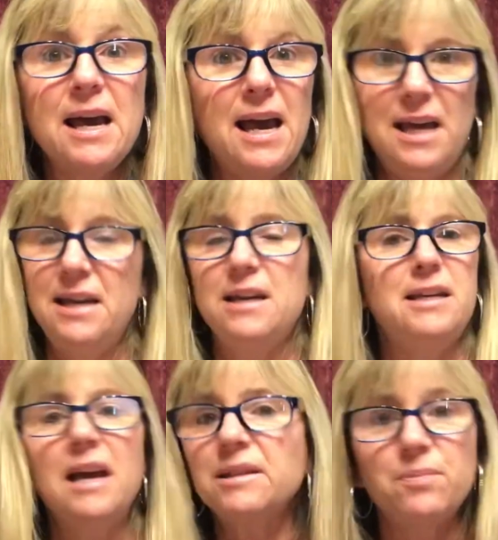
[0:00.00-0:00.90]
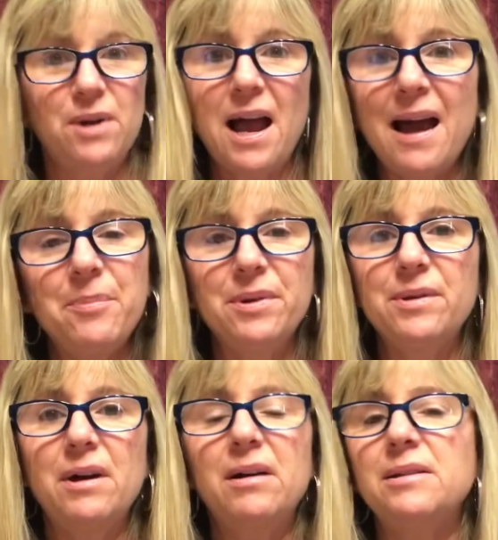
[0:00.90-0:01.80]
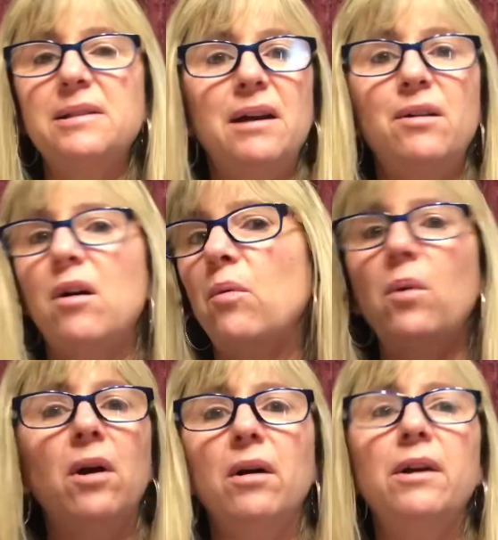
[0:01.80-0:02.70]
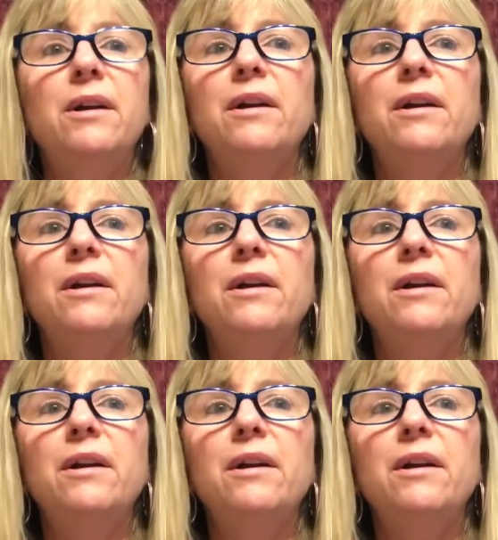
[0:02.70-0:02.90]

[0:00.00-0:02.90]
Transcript: hey, guess what happened to us at our work?